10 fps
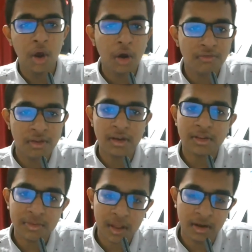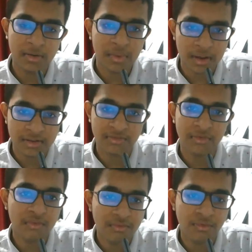of the device,
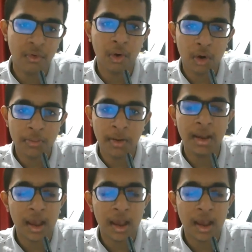followed by